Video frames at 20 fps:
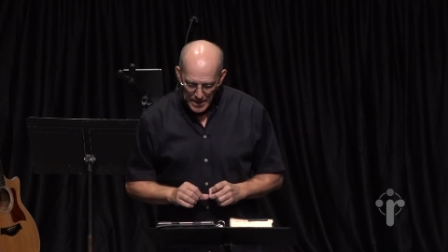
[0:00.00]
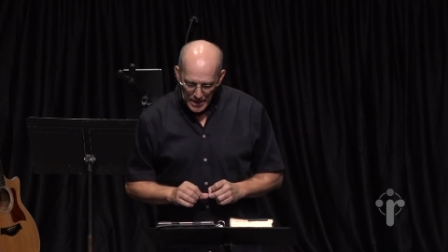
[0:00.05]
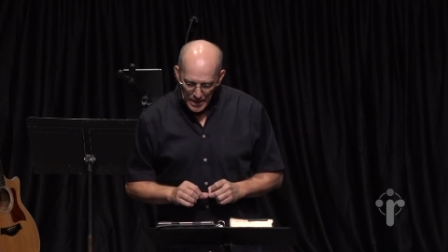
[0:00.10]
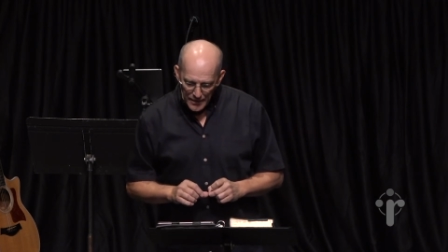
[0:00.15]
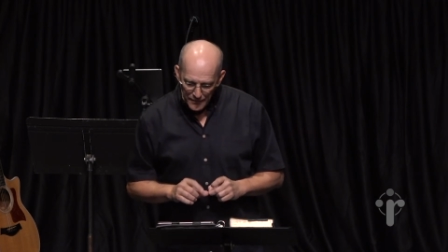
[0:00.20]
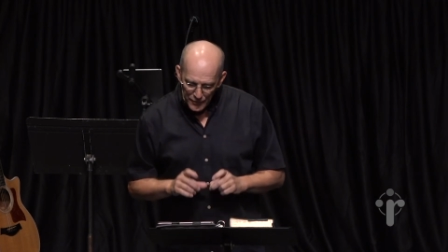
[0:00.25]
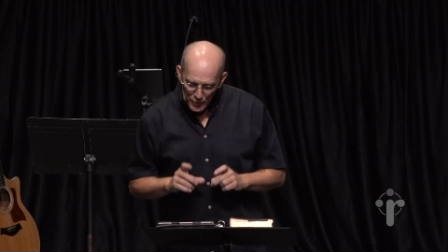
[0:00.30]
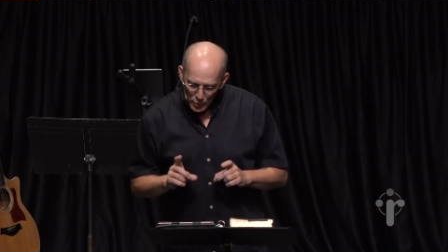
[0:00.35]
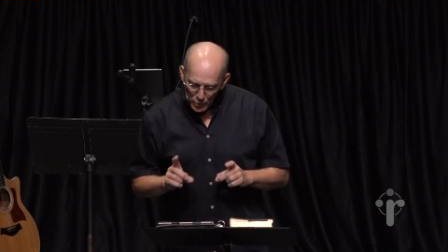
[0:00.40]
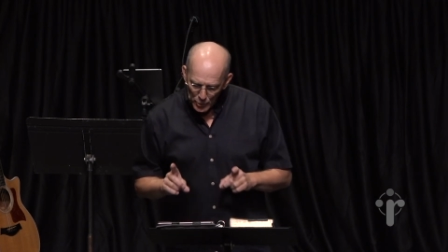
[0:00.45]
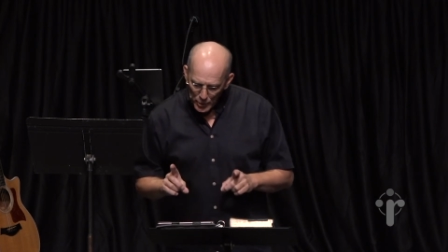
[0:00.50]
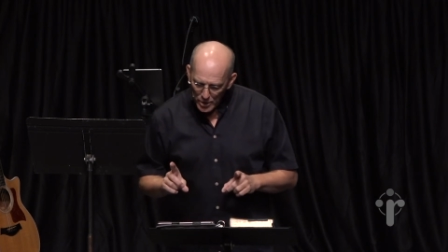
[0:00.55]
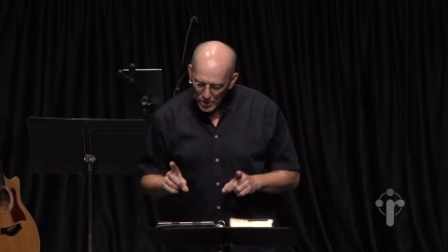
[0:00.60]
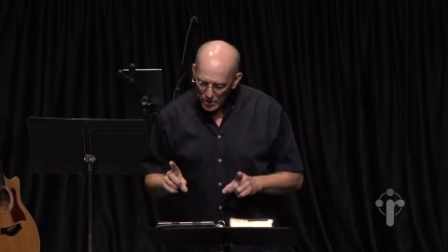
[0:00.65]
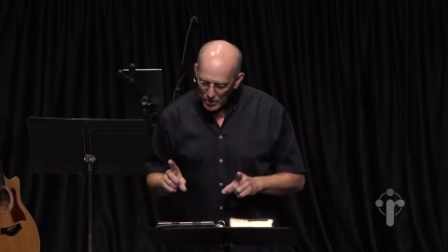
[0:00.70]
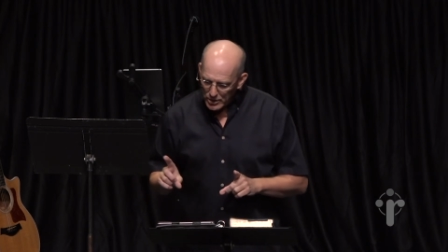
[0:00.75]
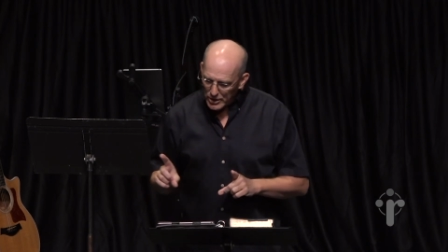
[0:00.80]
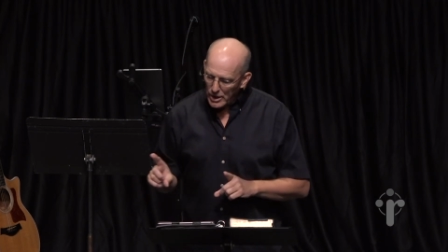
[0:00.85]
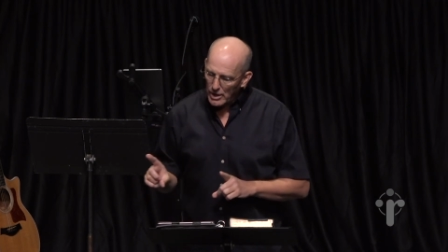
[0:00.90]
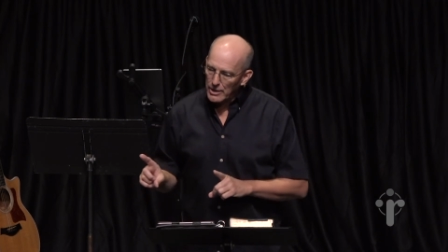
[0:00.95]
If you'll
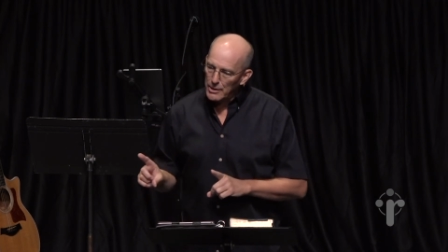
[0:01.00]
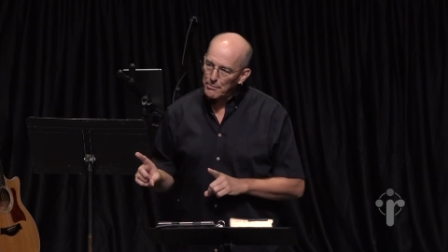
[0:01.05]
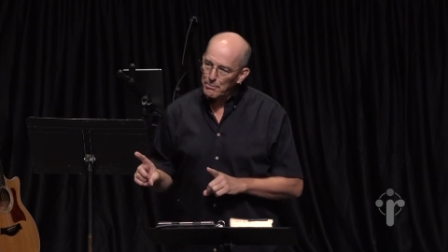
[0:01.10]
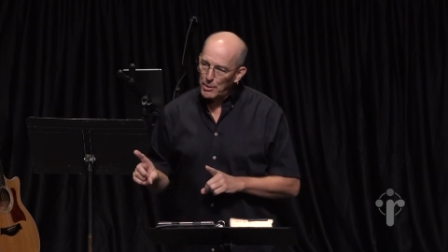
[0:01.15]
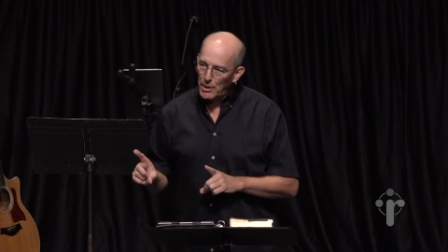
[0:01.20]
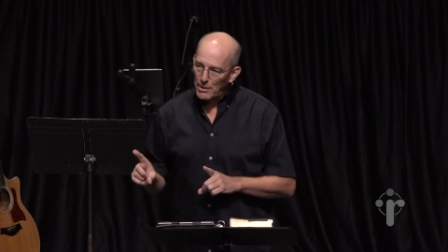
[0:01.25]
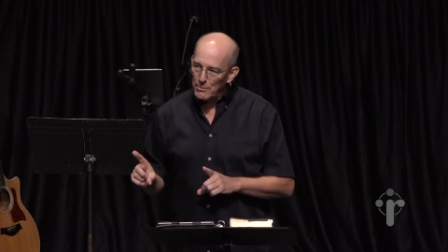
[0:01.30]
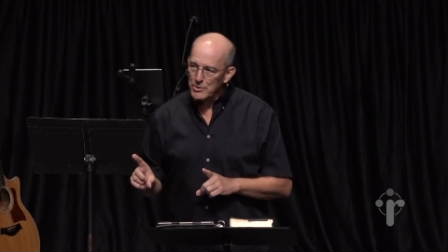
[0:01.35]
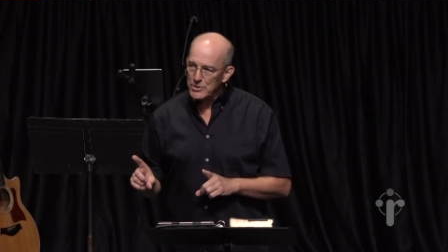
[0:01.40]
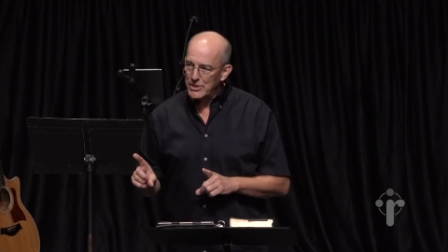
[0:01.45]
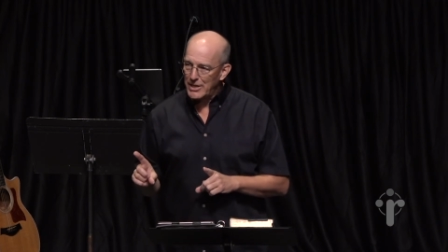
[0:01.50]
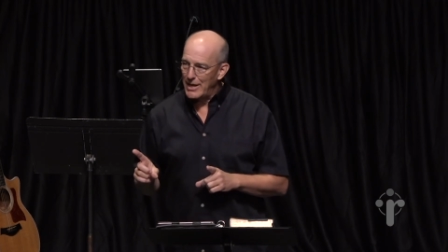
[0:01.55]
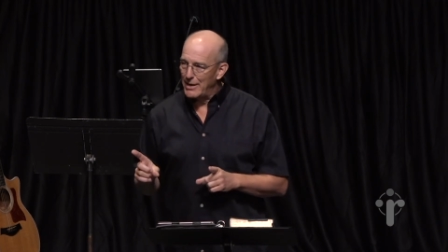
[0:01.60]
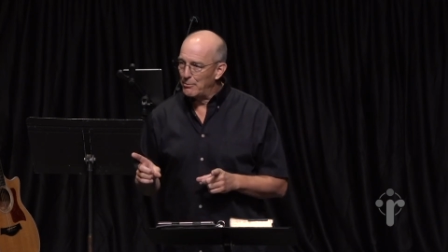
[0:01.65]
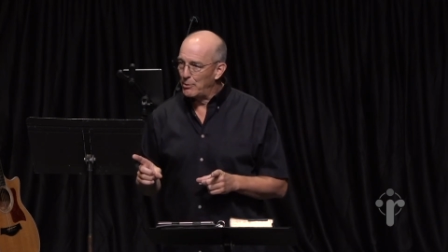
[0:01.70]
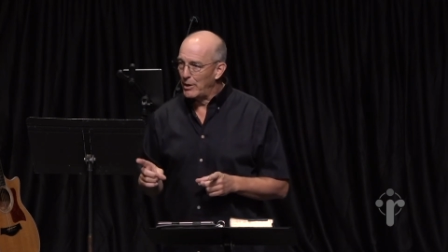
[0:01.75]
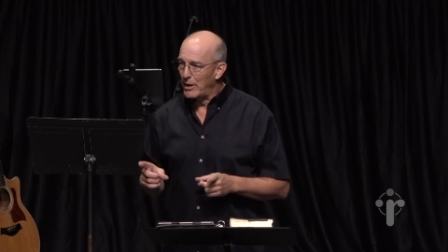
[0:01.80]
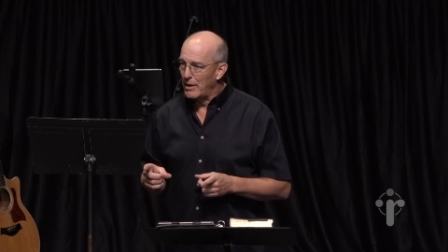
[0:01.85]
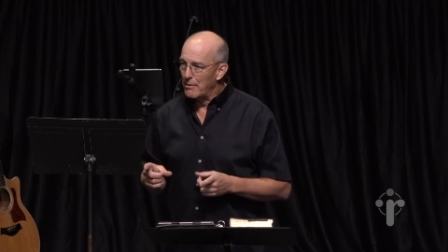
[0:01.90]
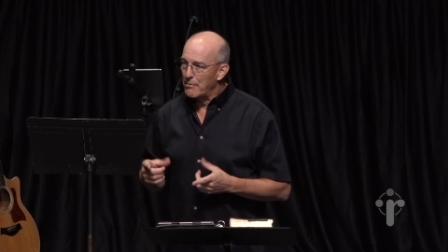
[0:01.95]
recall, God had promised
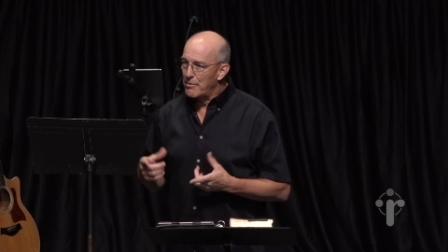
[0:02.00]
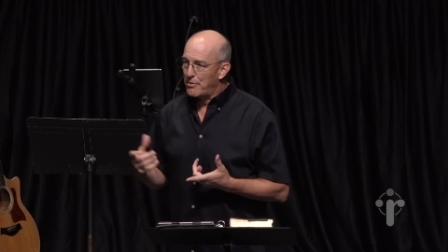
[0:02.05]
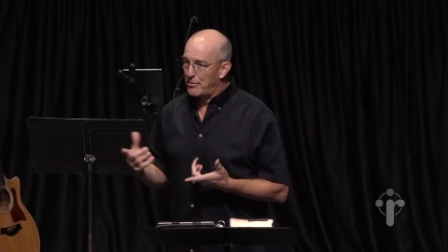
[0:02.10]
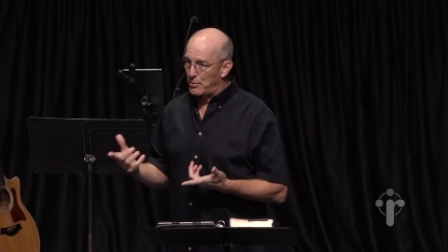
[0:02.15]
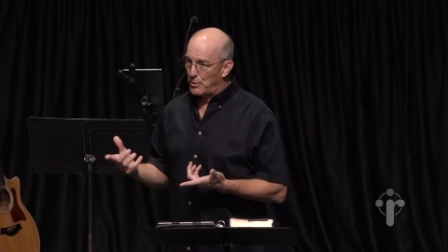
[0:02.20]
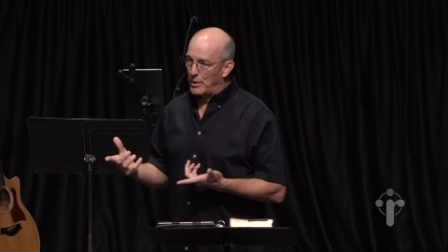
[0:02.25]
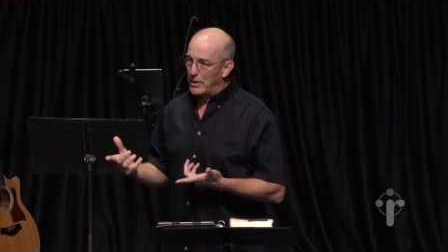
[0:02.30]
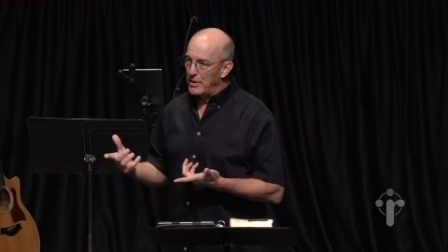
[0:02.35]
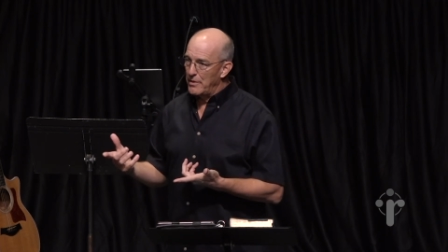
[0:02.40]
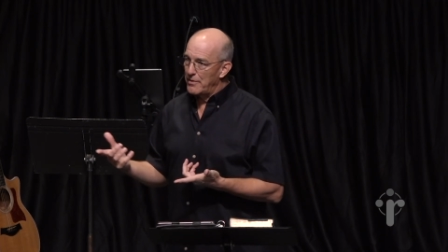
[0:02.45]
Abraham three